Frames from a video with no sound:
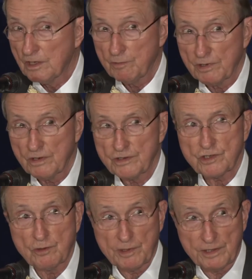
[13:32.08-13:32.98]
but
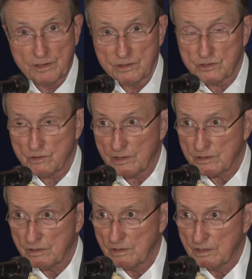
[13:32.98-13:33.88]
also by the
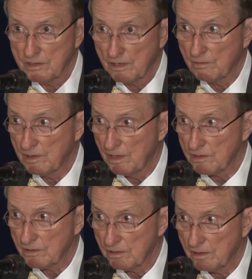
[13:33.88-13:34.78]
destruction and
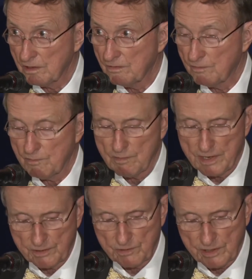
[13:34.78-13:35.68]
degradation of
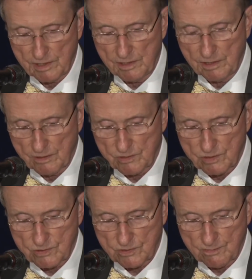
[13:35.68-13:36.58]
modern-day
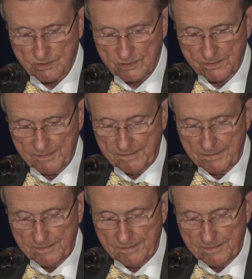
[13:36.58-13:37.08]
ecosystems.